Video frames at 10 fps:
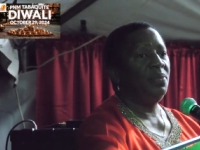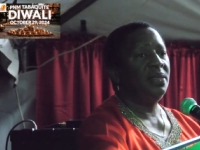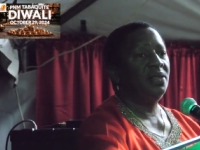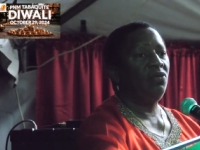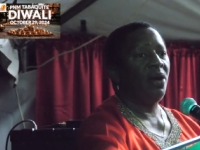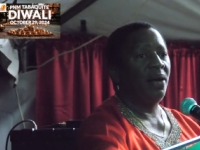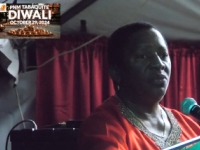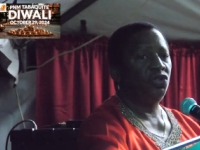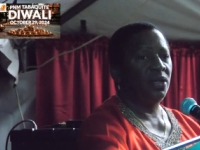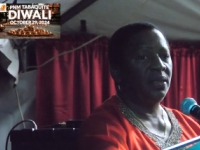Mr.
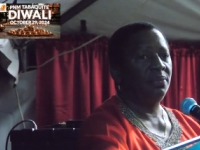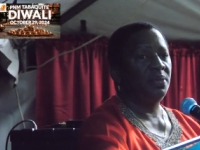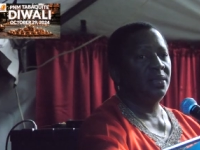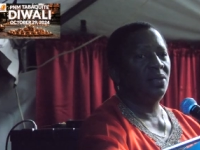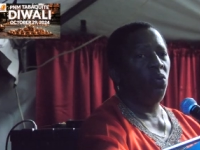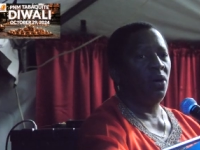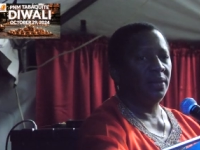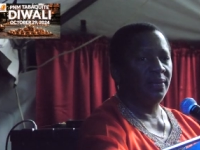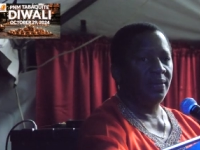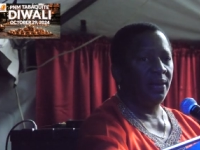Ramjit, Mr.
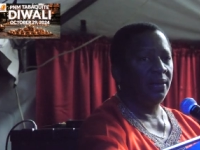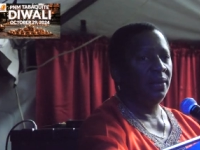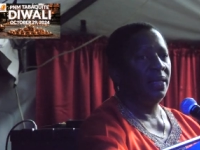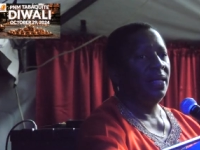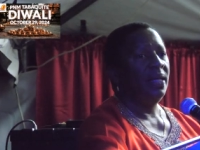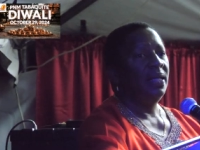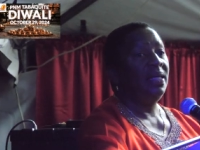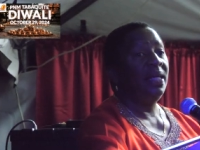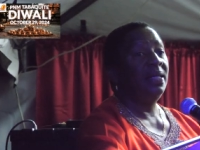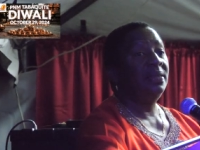Watson,
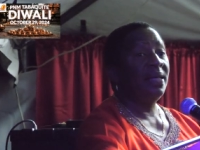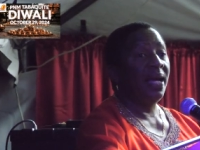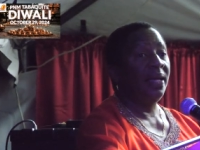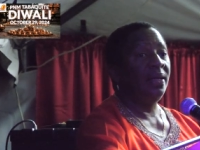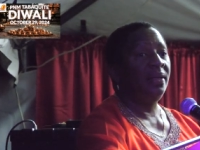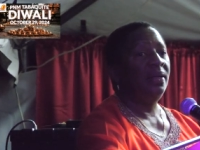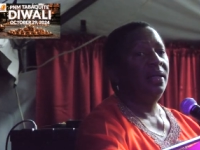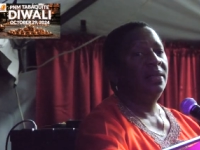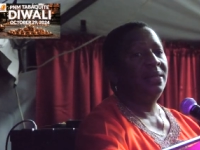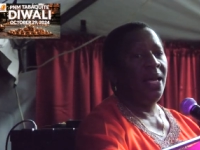the entire
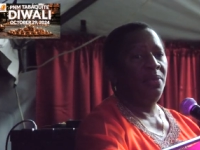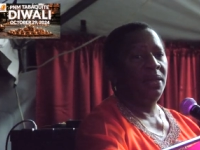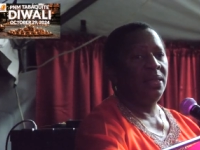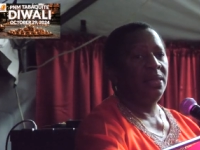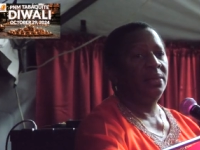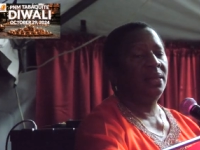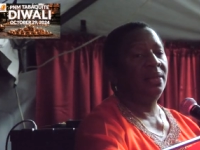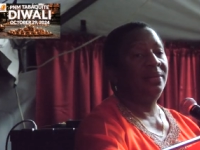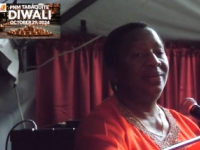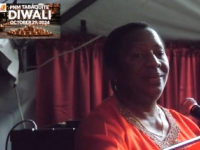Tabaquite
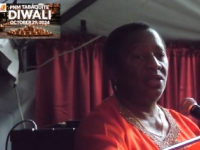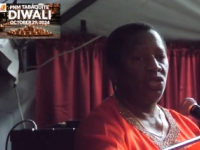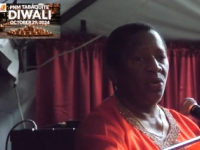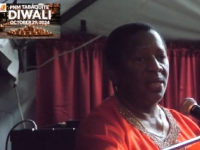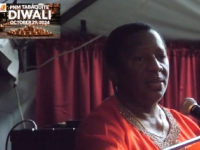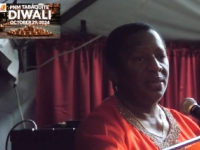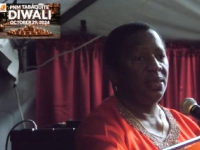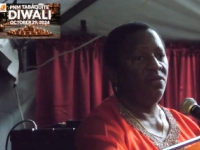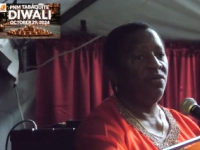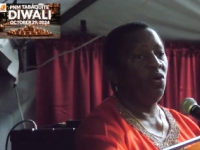
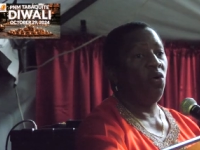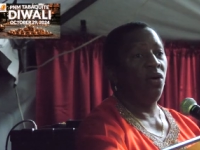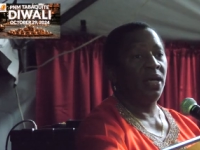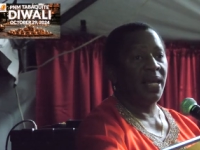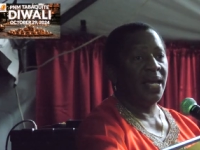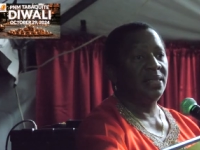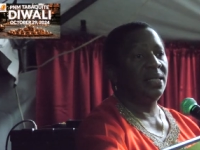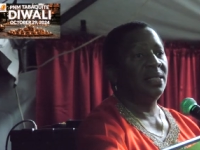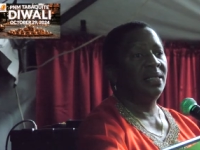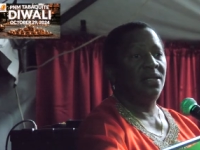constituency for
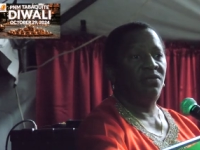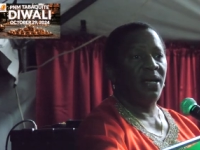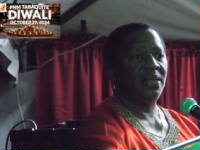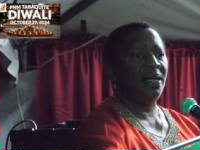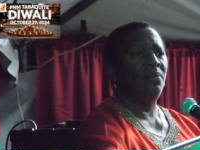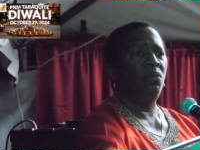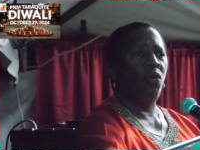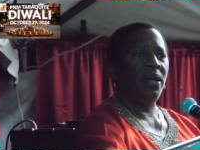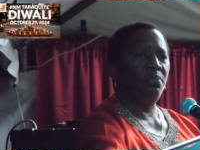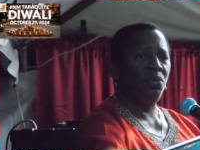organizing this event, and
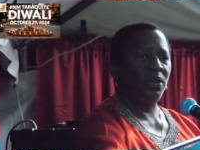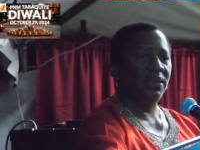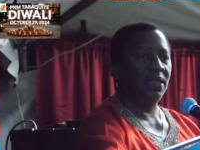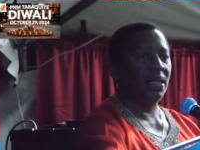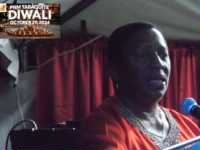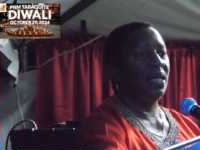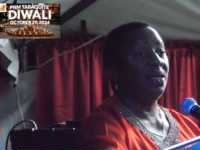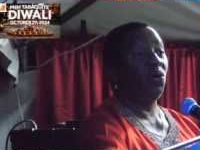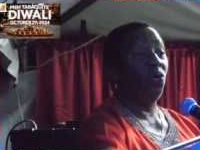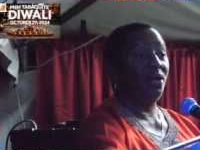more importantly,
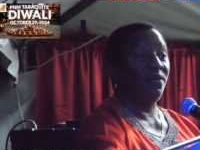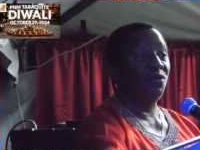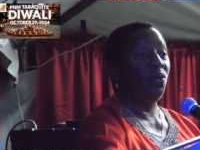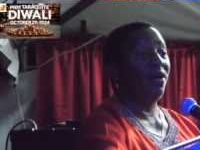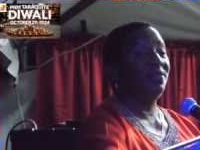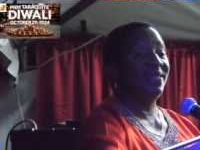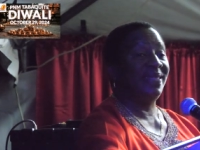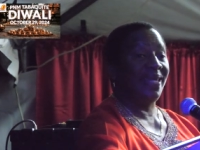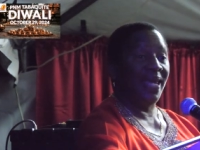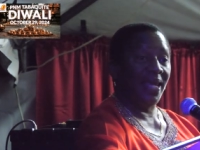that all of you have
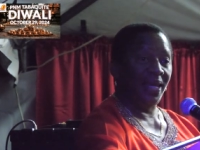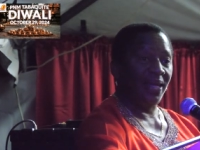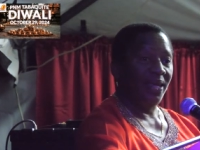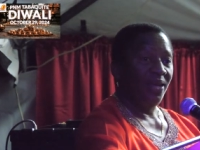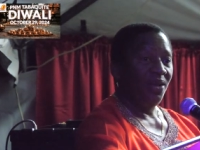stayed